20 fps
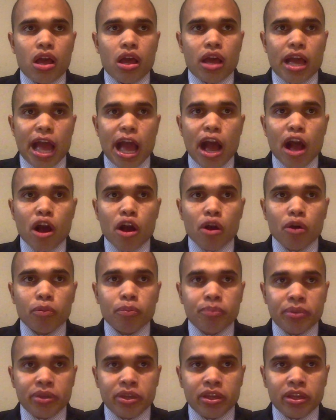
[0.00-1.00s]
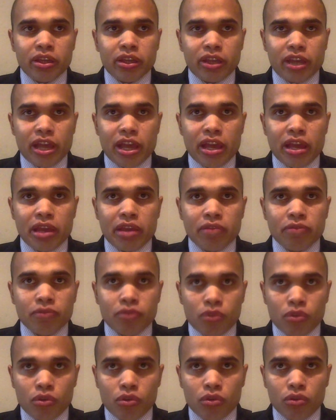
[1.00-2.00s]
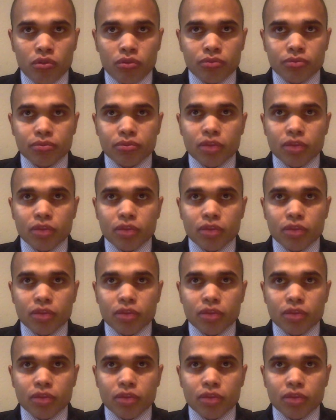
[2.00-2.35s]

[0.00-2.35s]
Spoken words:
how big a role